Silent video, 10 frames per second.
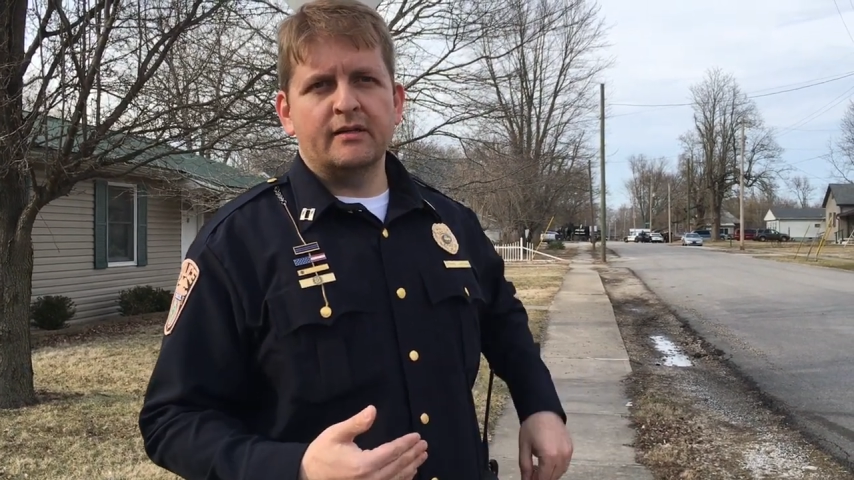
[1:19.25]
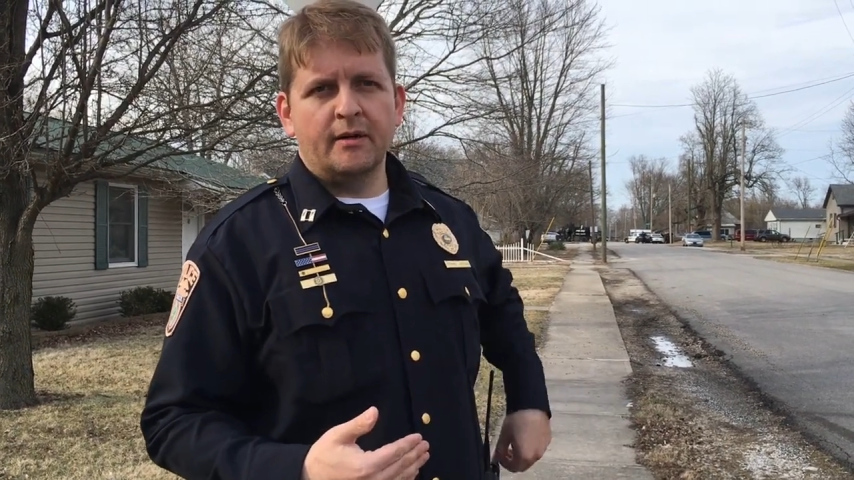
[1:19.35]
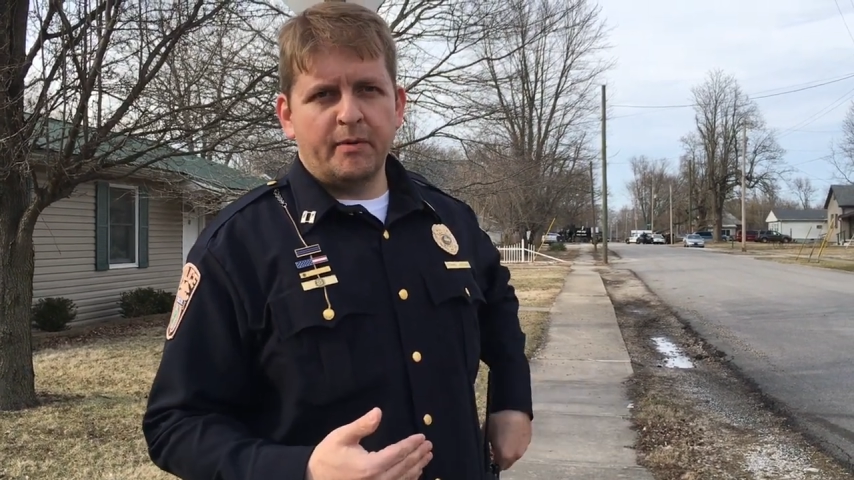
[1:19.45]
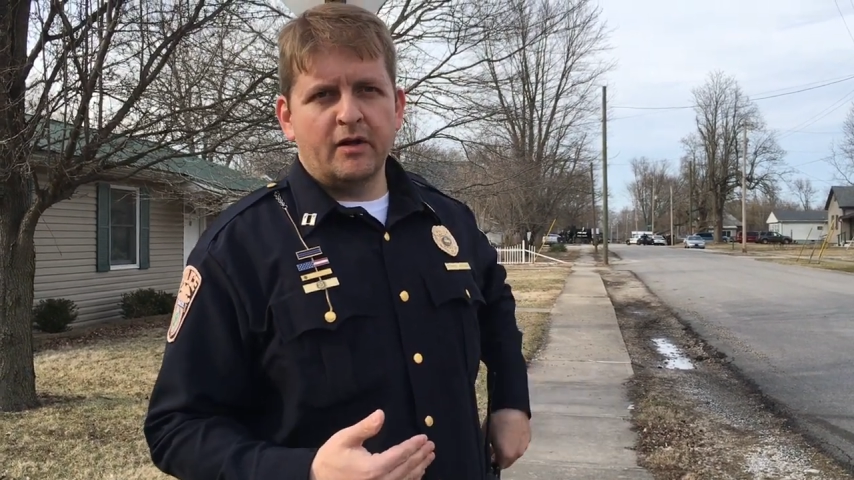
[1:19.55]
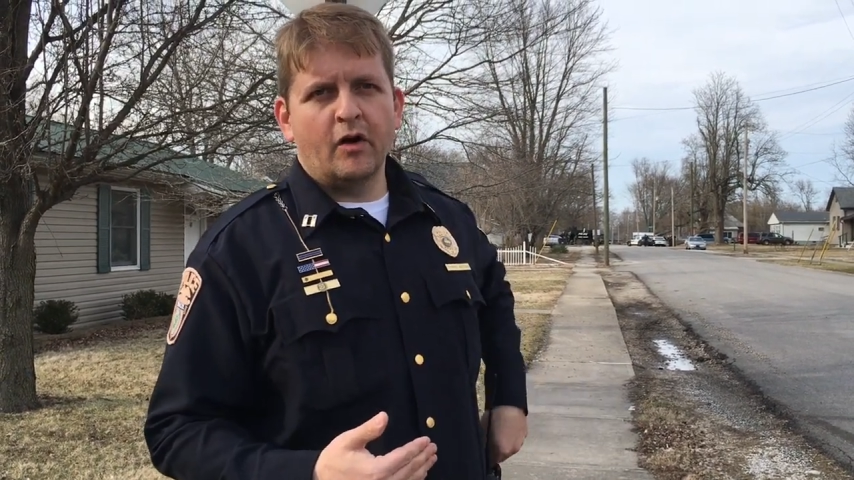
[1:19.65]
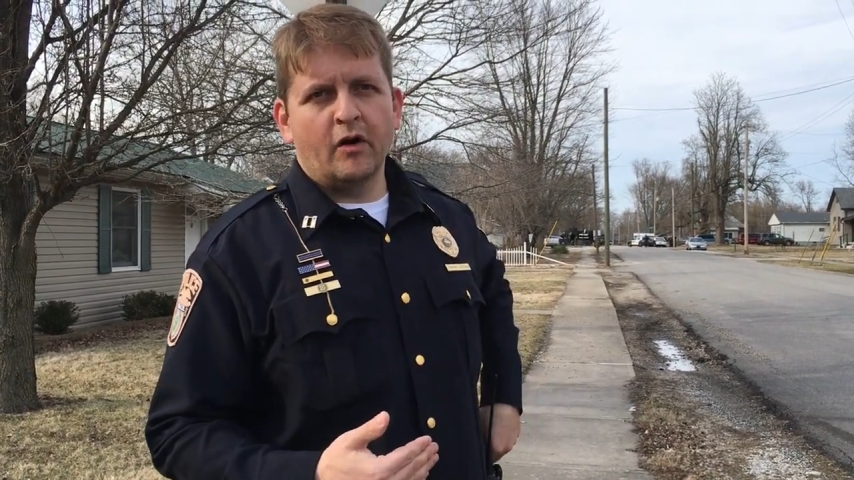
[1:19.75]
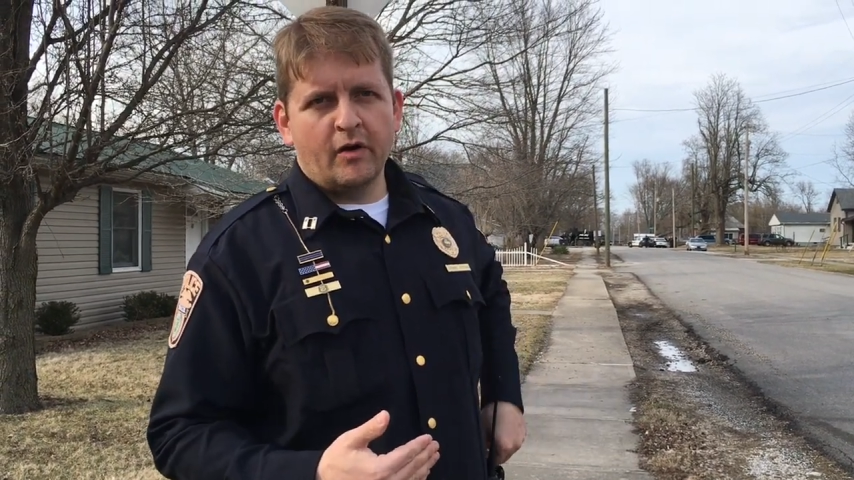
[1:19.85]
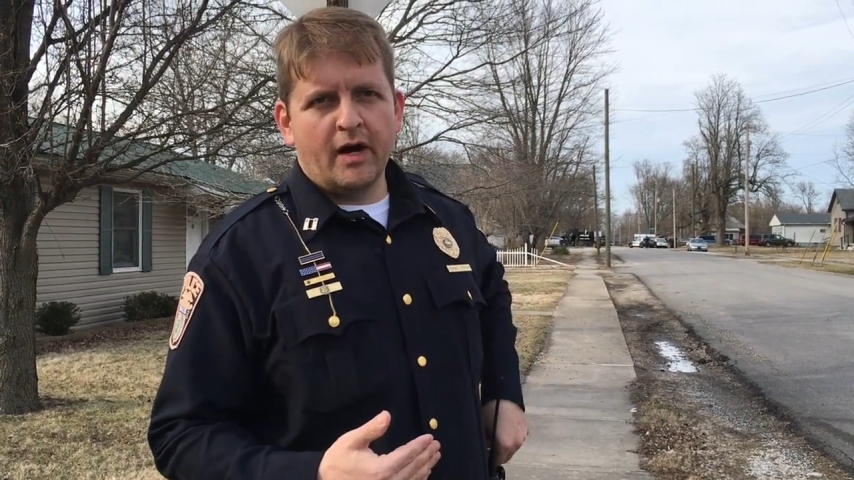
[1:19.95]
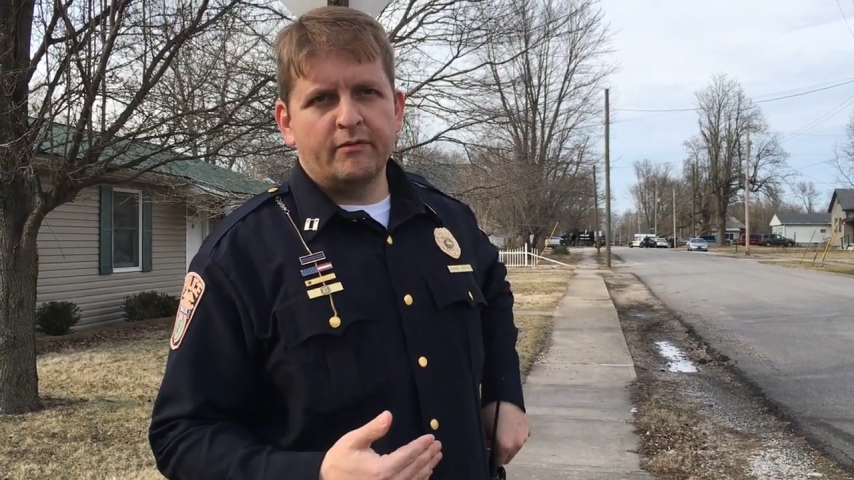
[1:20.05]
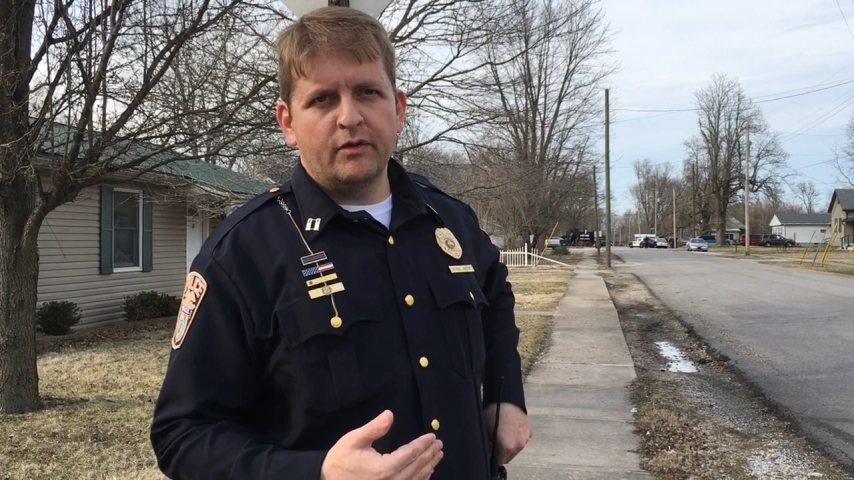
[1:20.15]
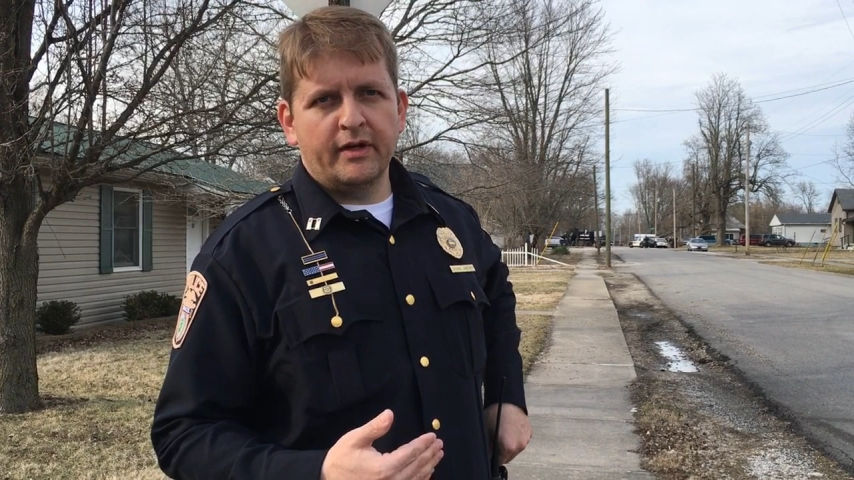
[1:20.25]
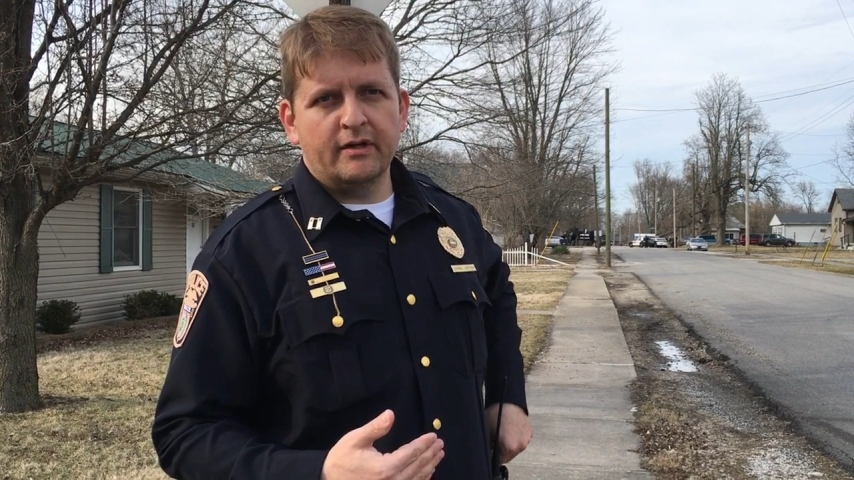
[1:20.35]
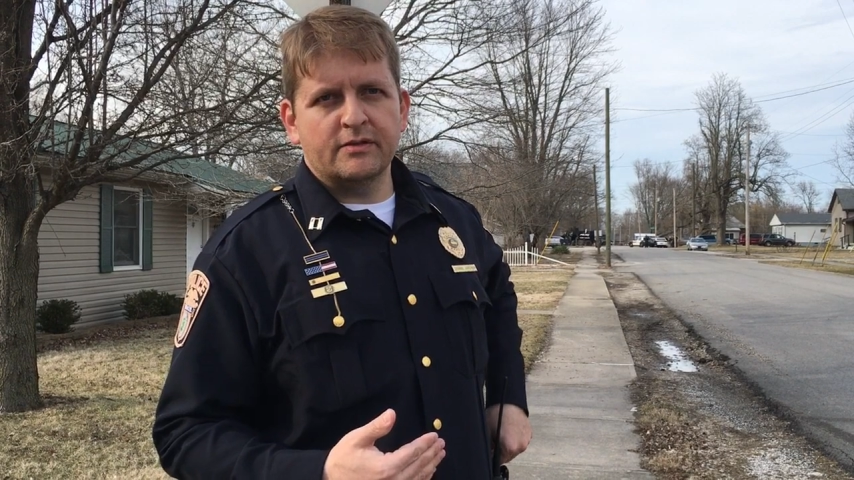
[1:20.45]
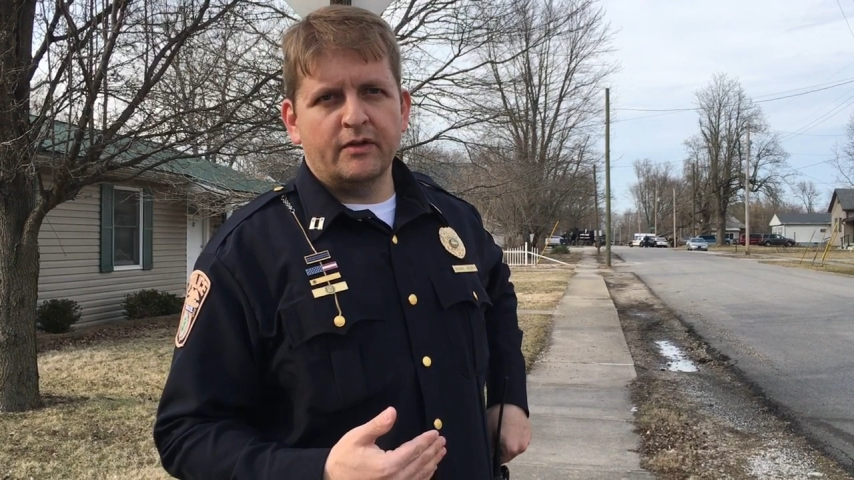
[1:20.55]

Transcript: upon our arrival there,